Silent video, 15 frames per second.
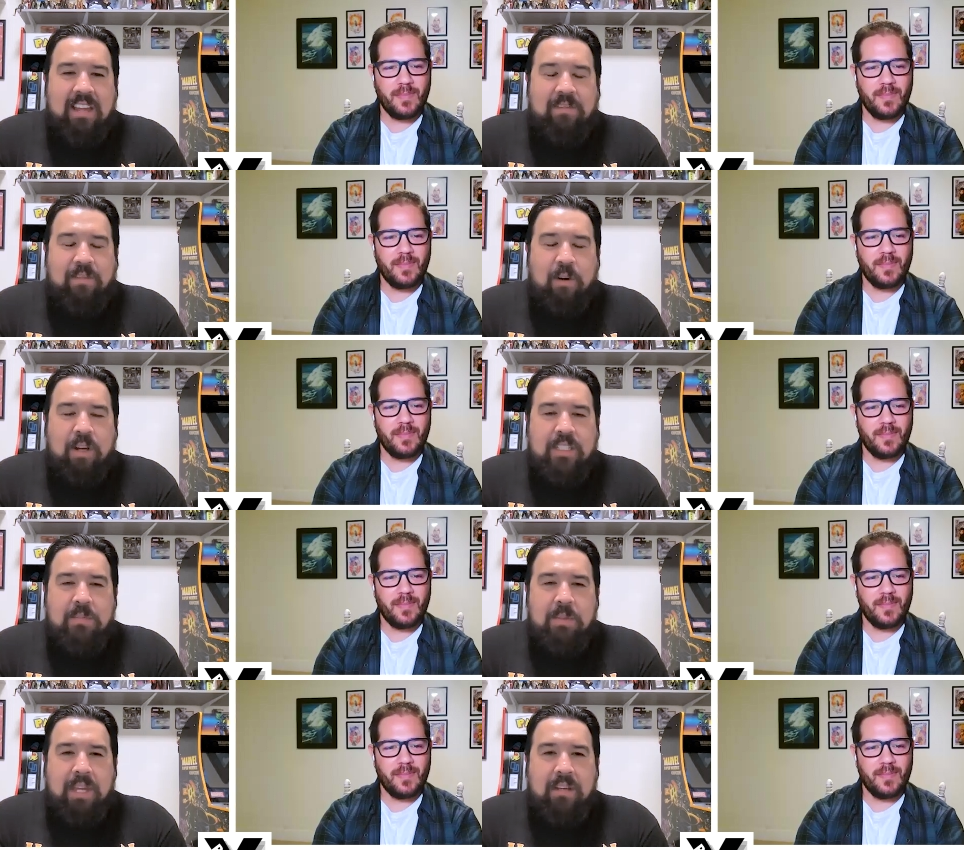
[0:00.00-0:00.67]
Speaker 1: for it
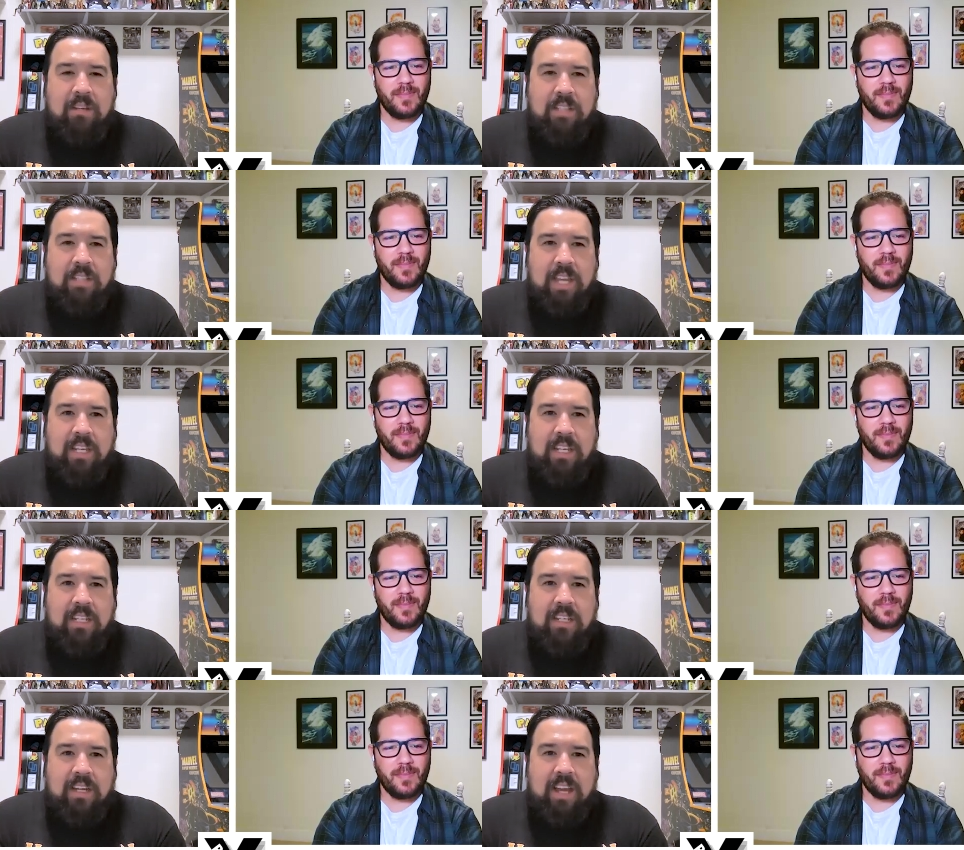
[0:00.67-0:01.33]
to be
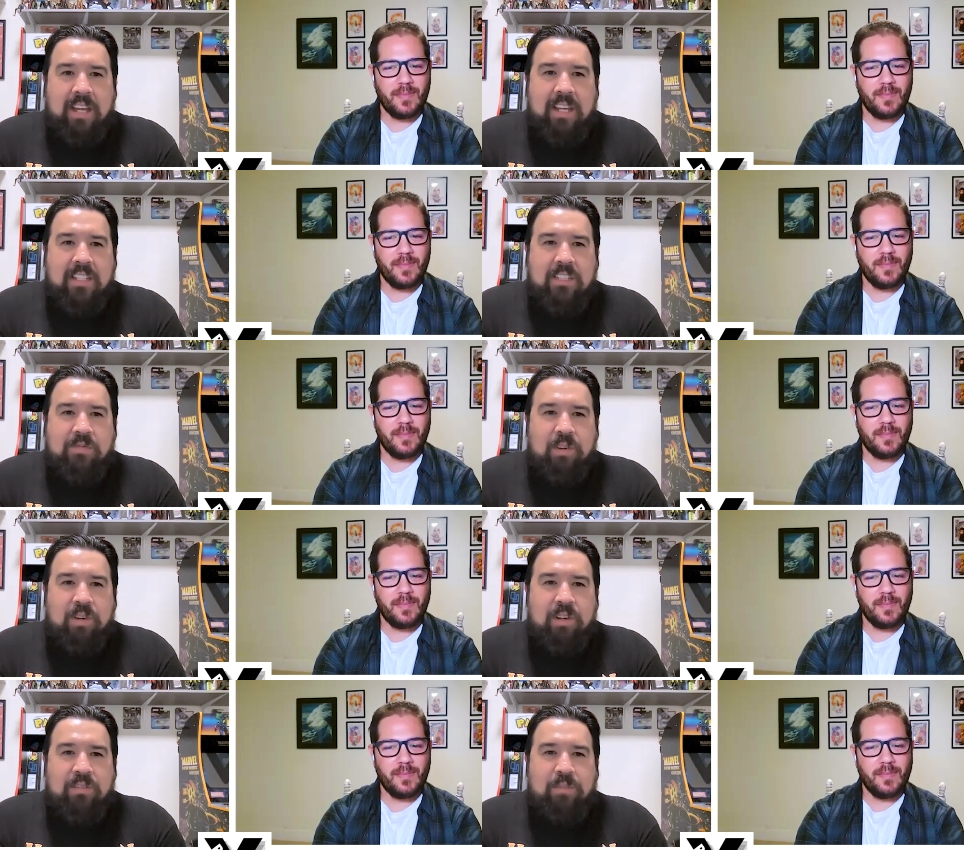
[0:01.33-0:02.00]
entertaining i guess
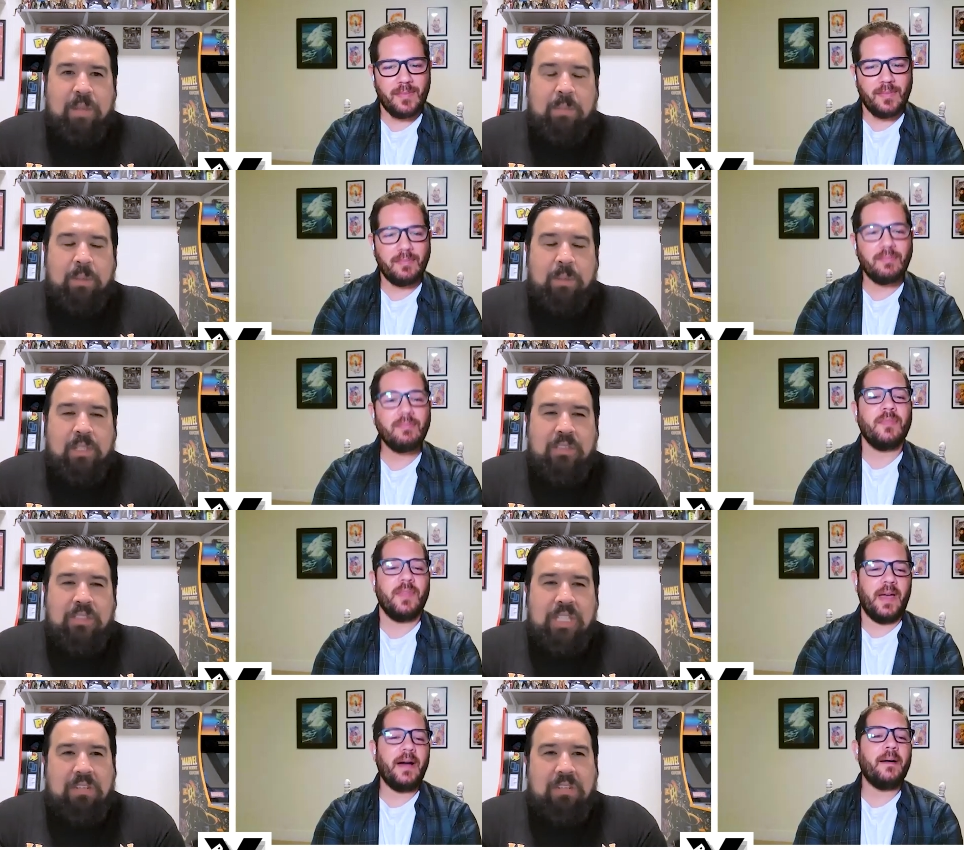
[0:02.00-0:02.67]
for people
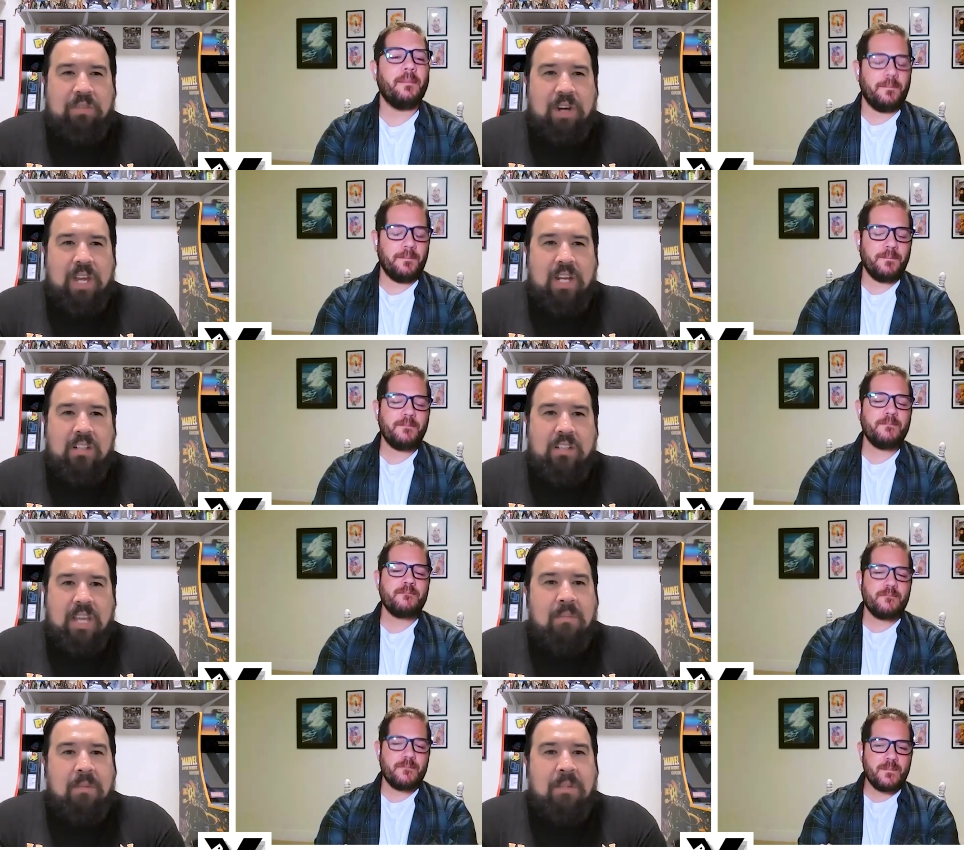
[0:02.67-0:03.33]
using it yeah. for
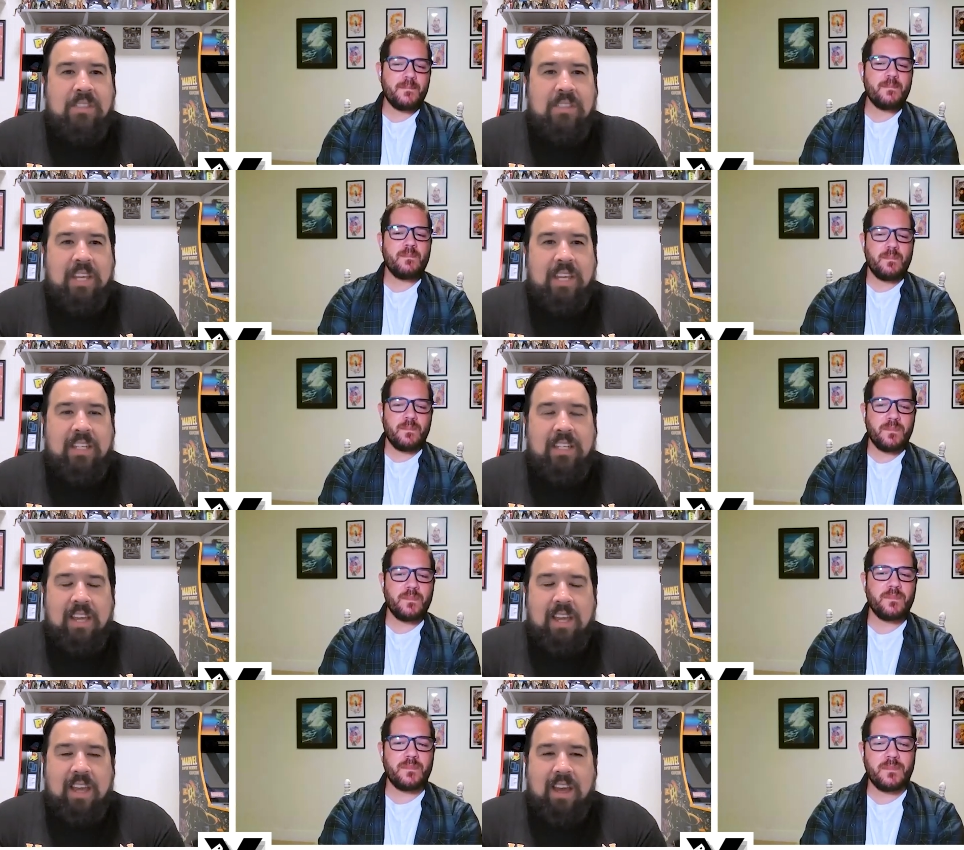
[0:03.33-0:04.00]
entertainment's sake
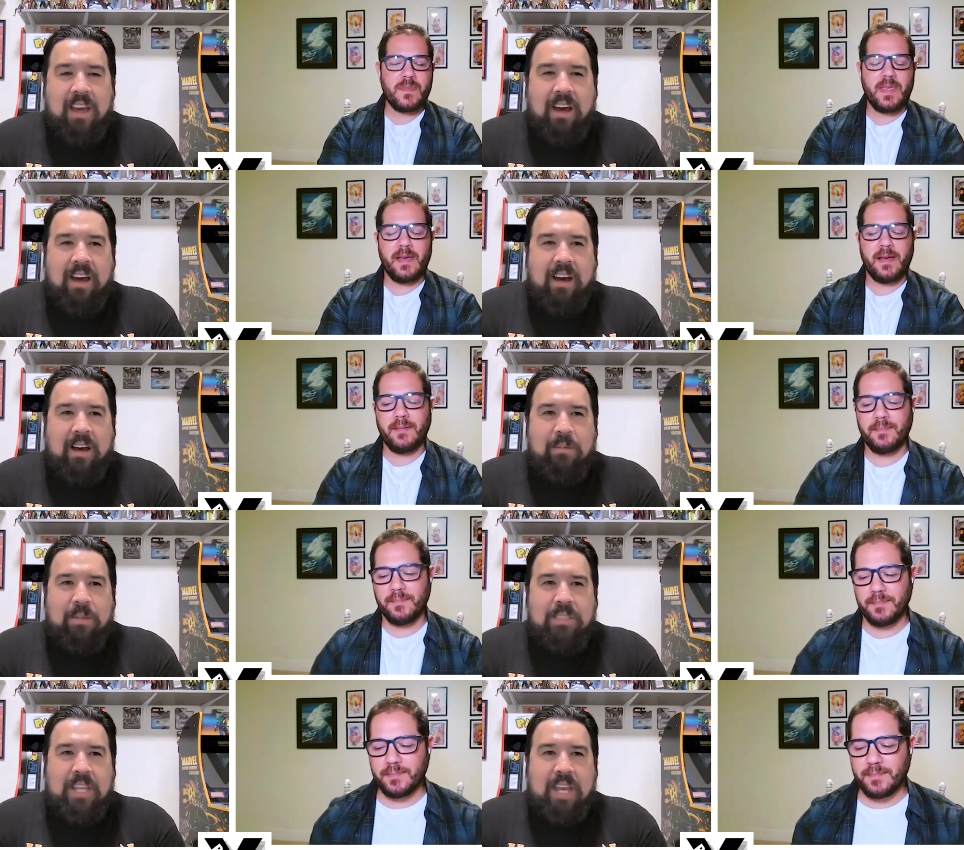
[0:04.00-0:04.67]
um, yeah.
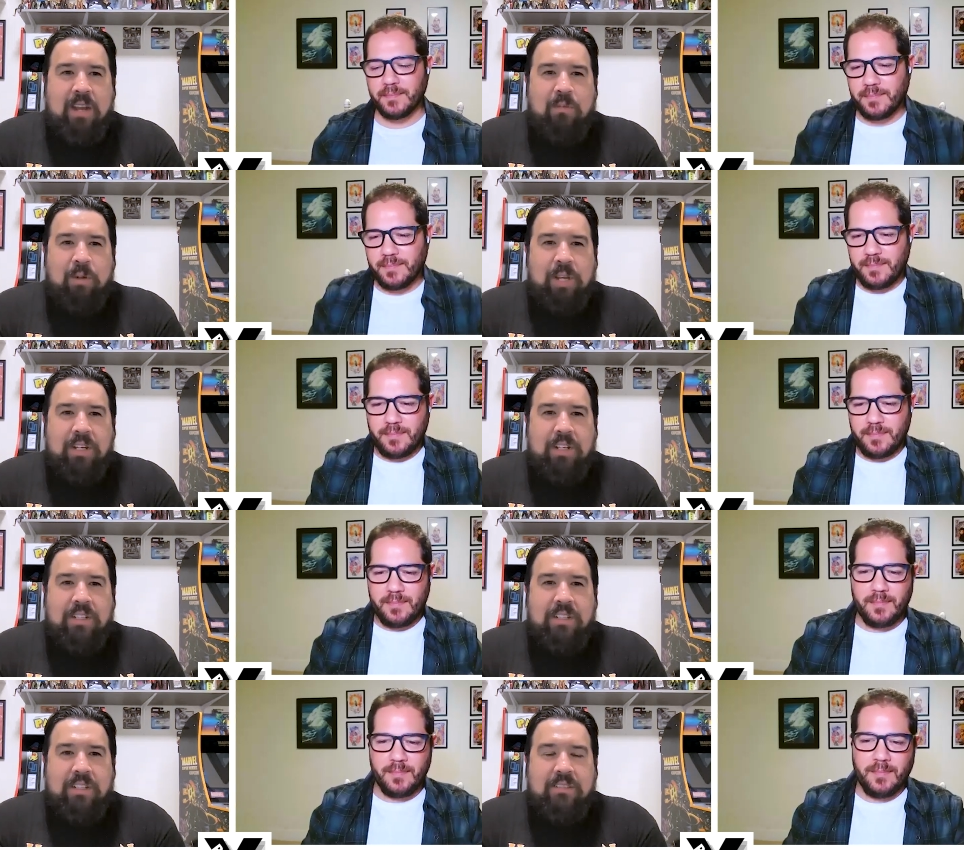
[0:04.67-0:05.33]

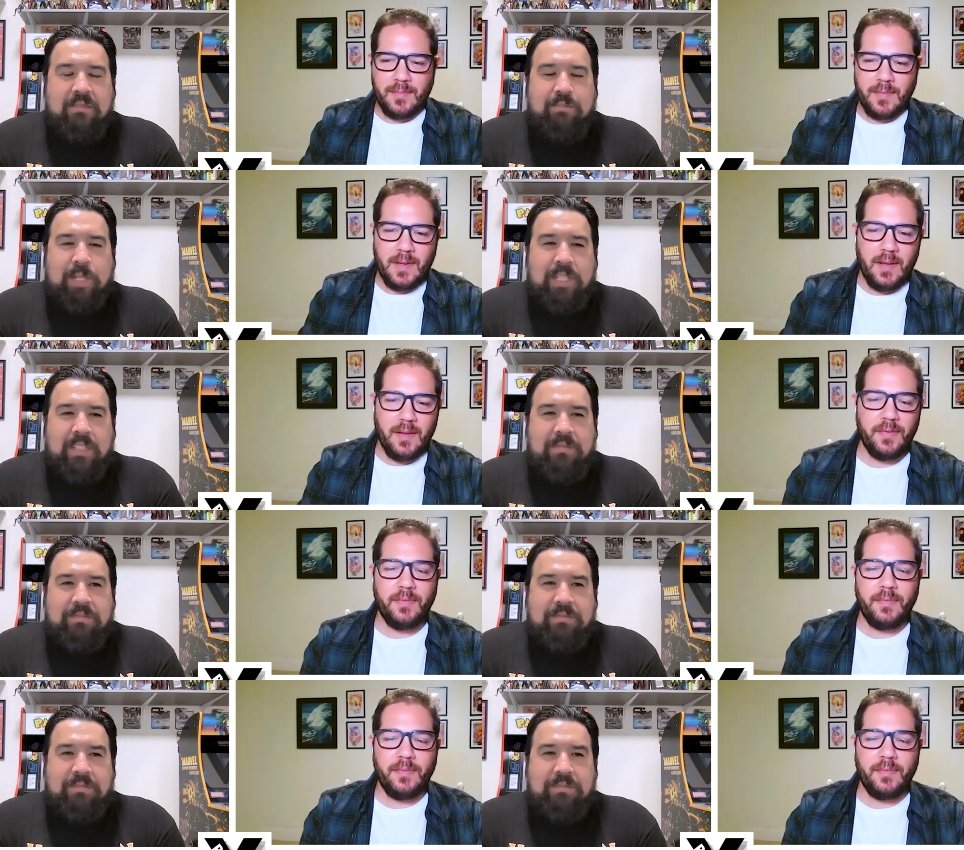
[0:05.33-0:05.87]
weird but